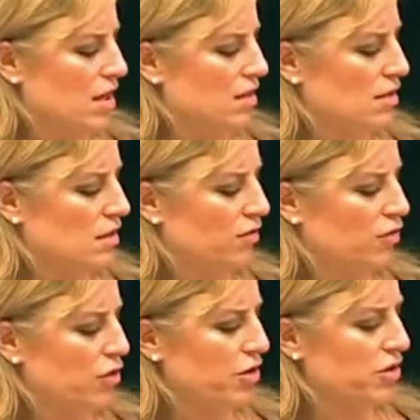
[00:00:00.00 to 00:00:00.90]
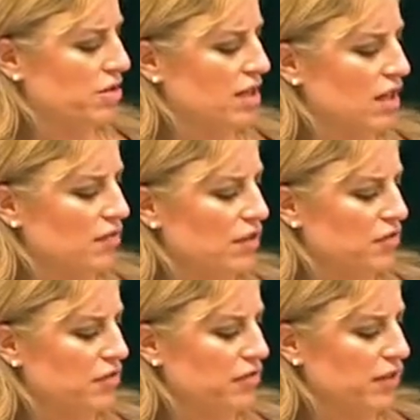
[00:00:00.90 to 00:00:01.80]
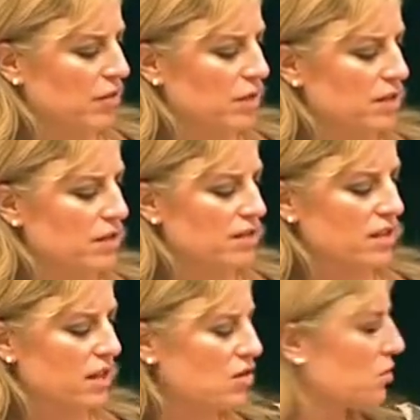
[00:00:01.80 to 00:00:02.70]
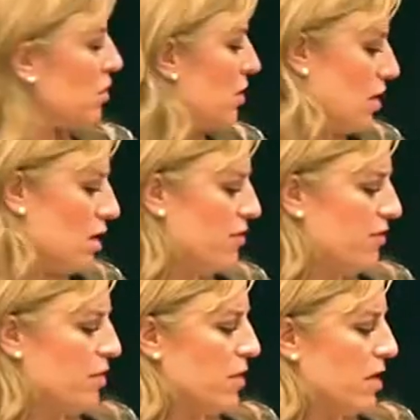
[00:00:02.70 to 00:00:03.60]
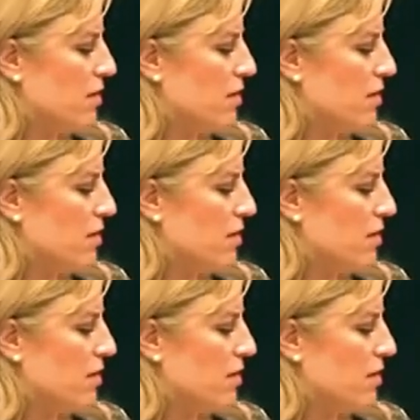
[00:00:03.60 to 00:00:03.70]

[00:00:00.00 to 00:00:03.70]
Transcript: It's called For Yourself, The Fulfillment of Female